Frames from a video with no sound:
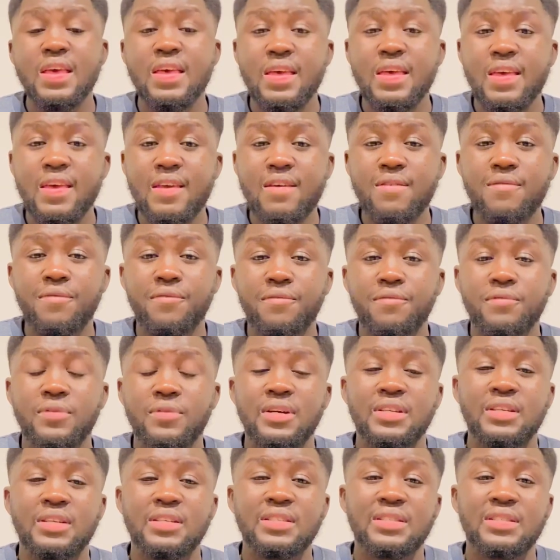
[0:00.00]
If
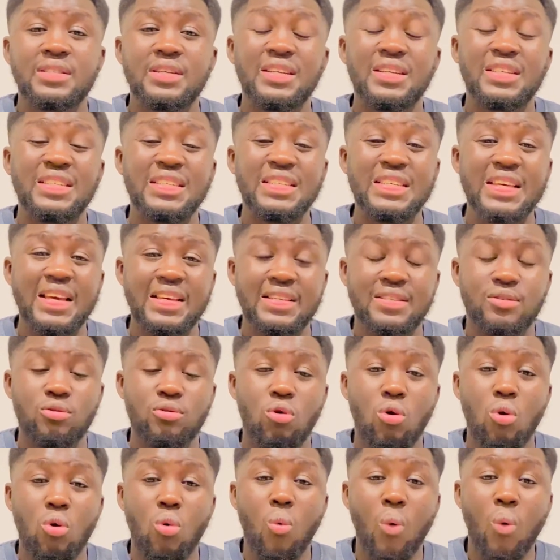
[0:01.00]
it is ticked yes
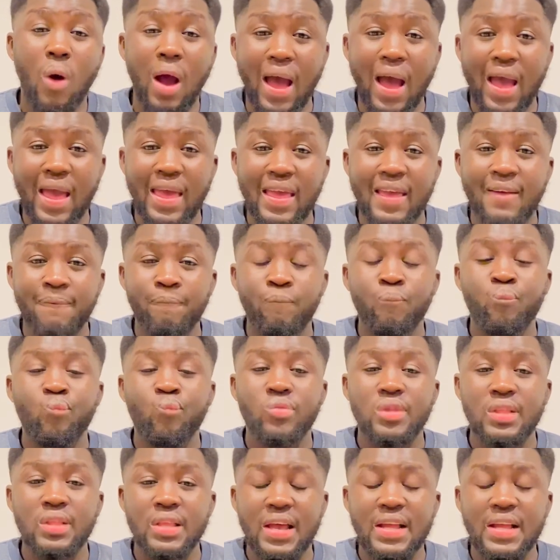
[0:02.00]
or Y,
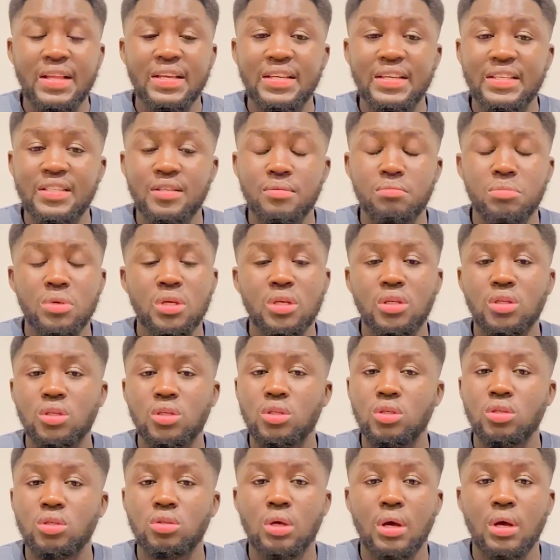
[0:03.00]
then it
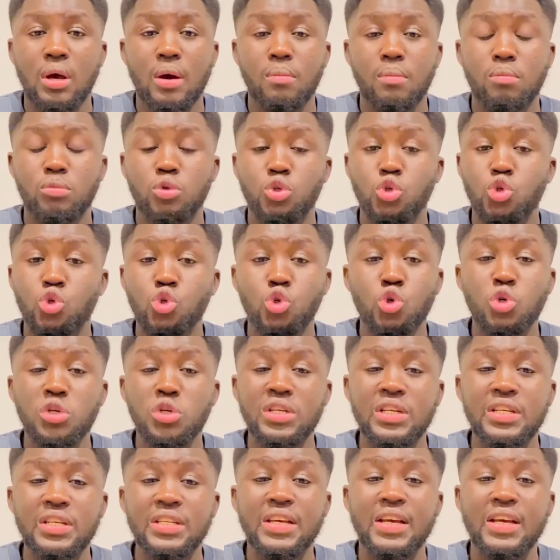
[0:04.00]
means you don't
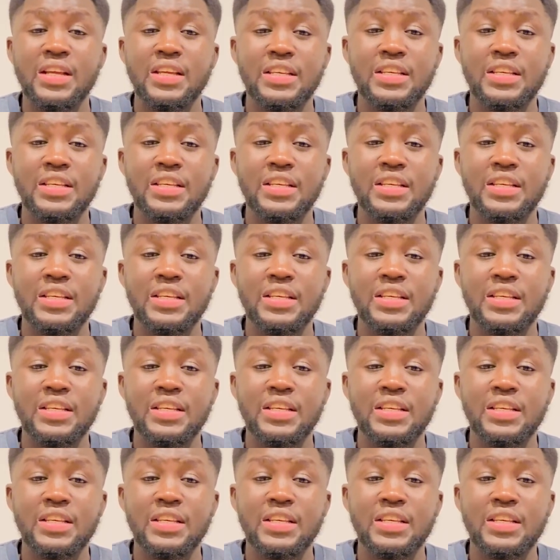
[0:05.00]
need any